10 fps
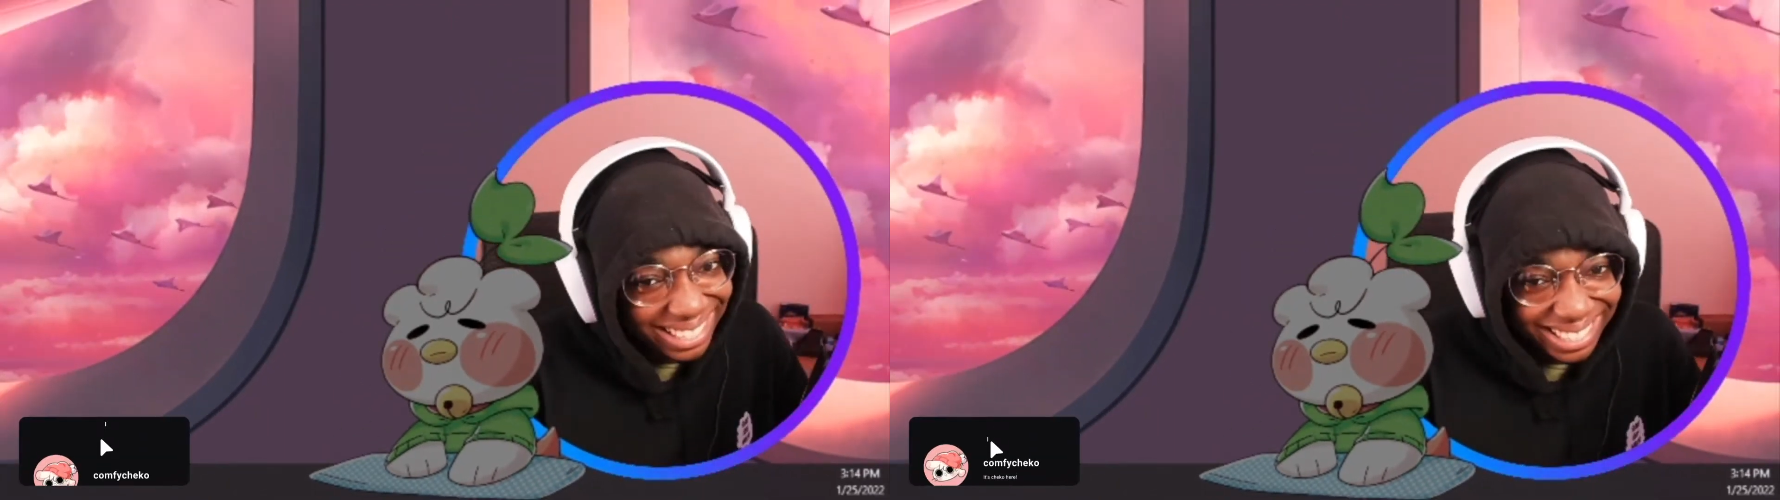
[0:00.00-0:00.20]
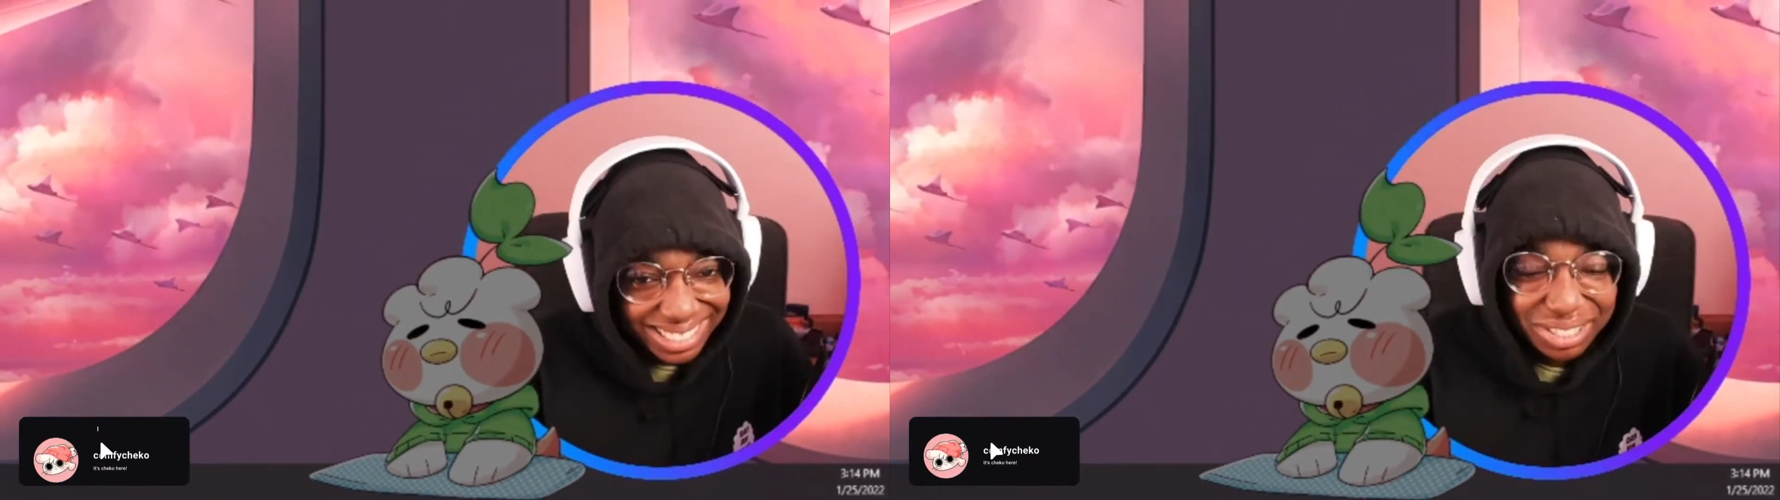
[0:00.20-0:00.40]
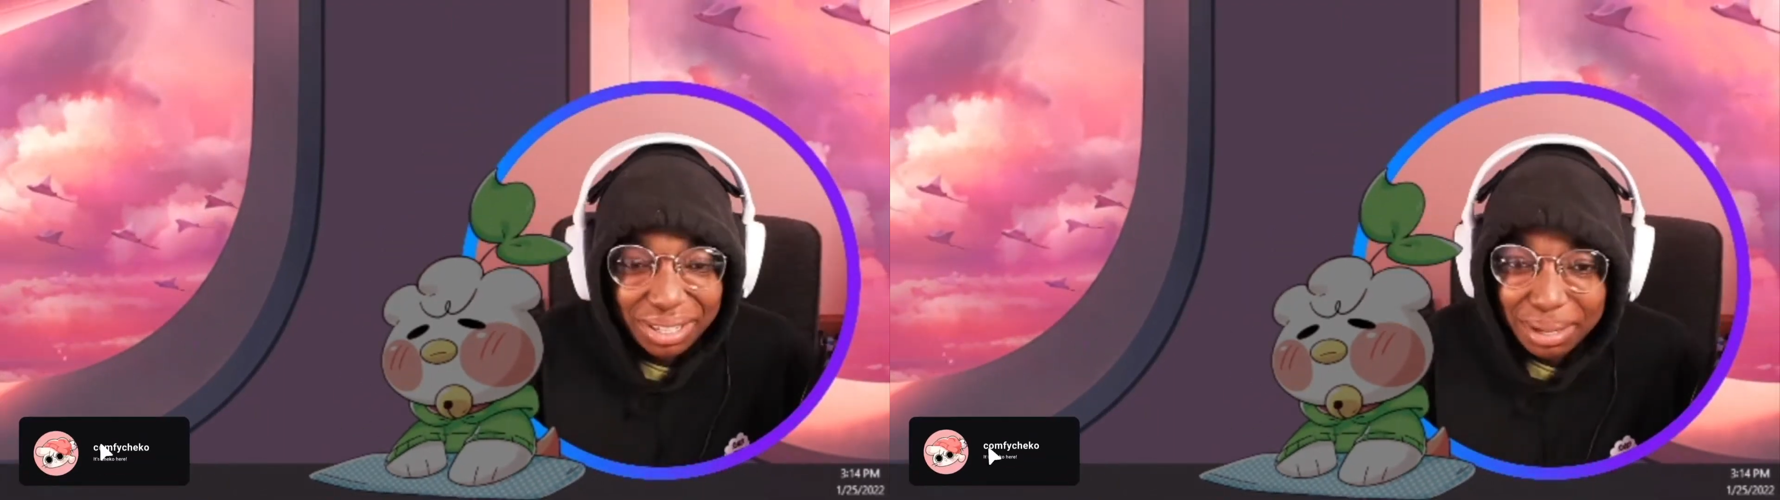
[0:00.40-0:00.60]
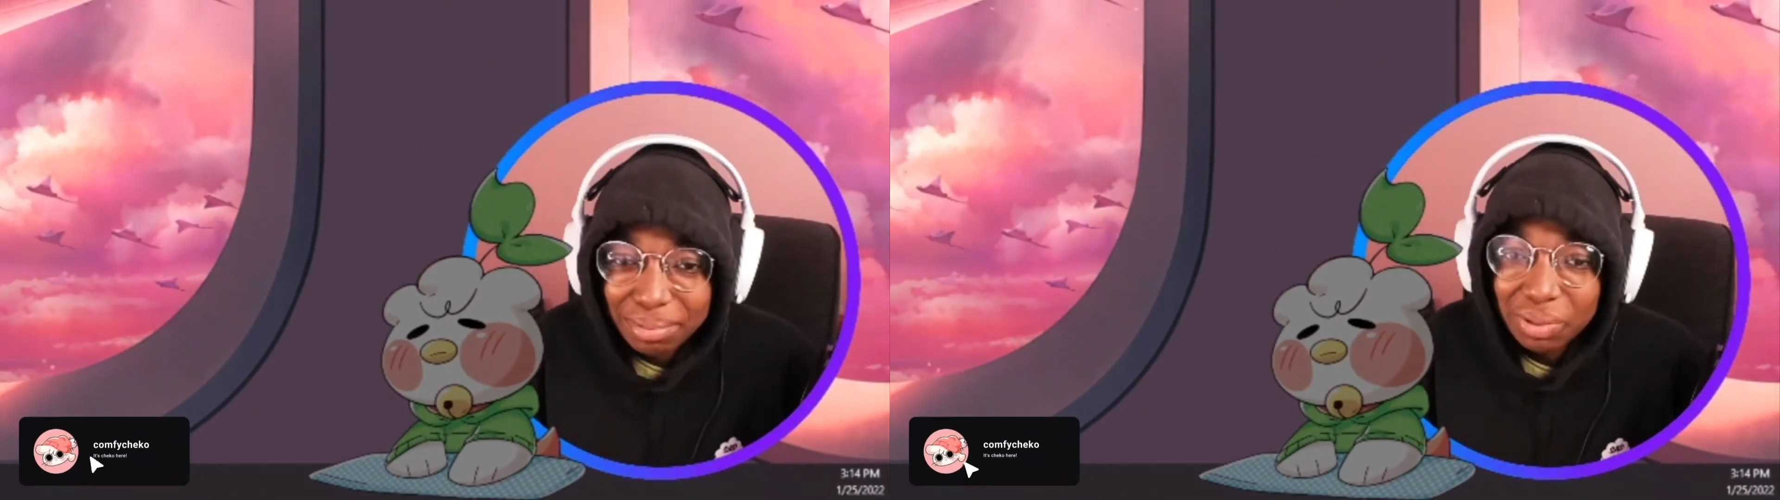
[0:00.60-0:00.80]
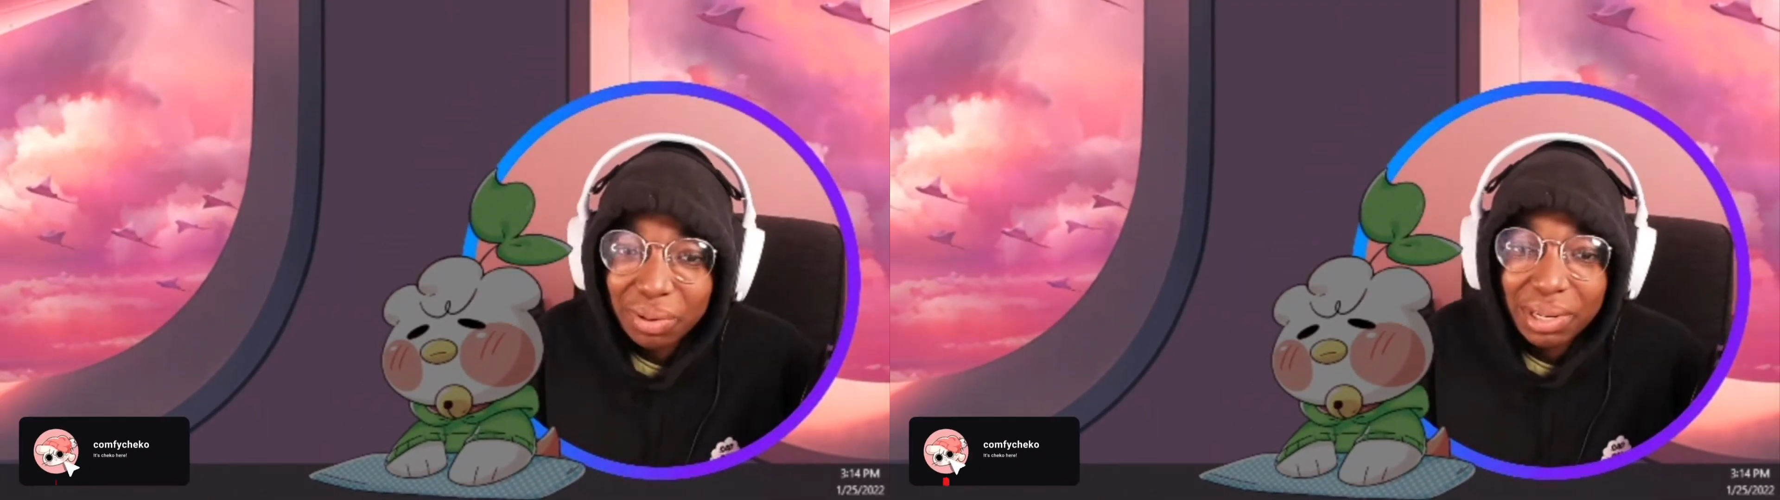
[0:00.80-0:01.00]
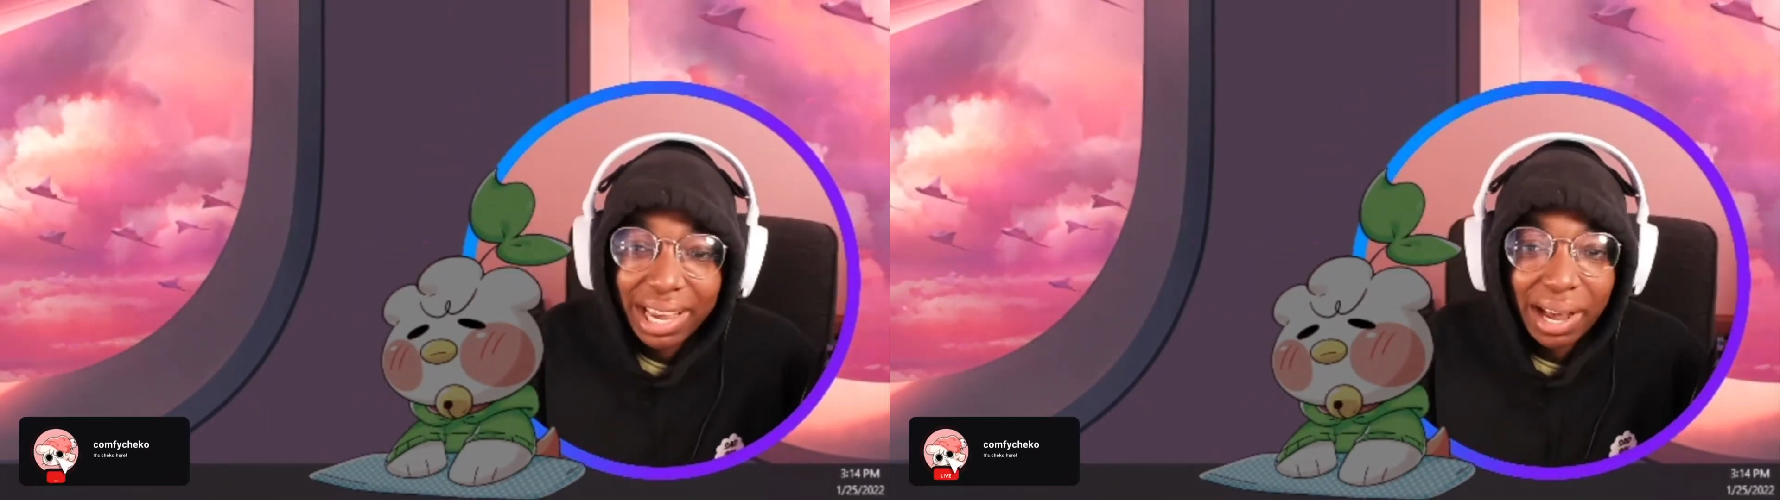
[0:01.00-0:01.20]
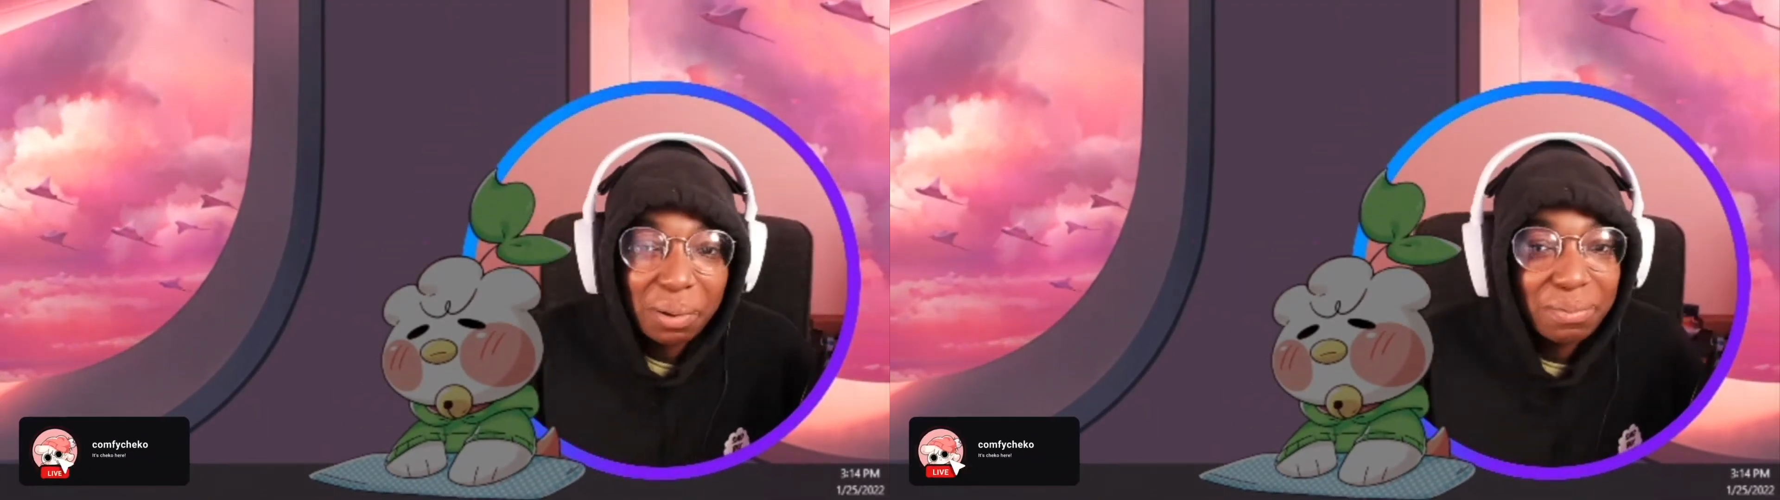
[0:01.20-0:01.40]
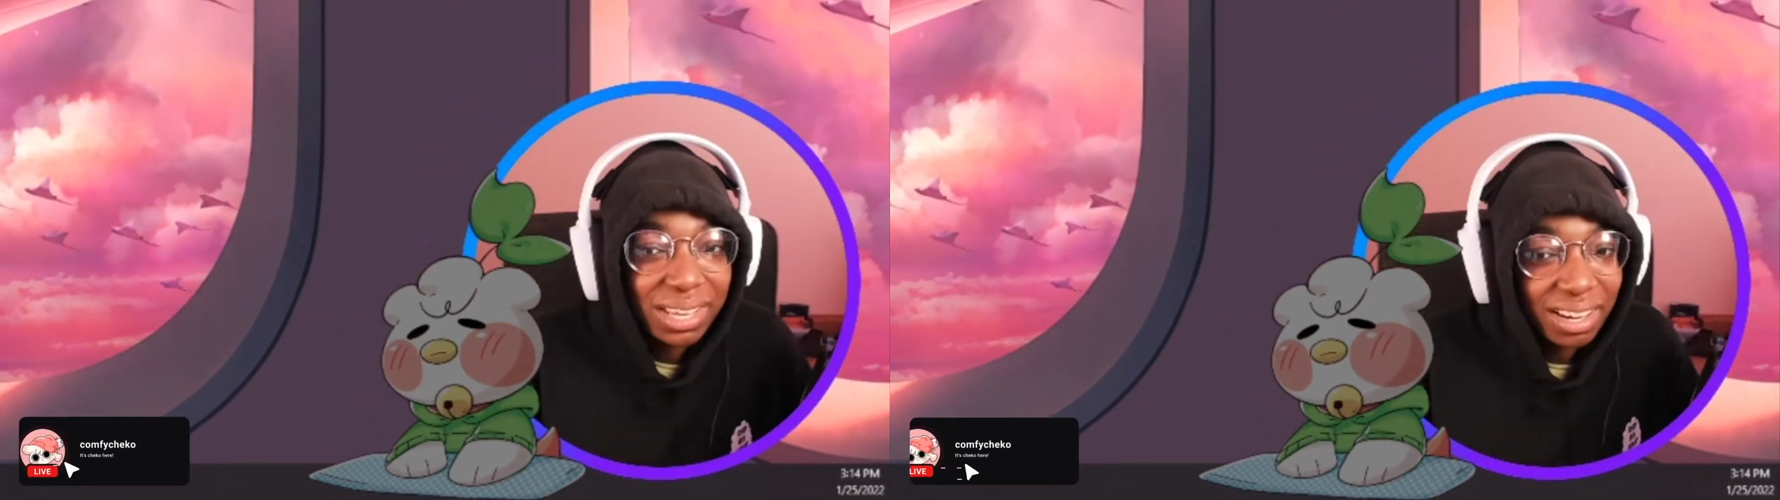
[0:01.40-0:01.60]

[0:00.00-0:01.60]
Streams will now be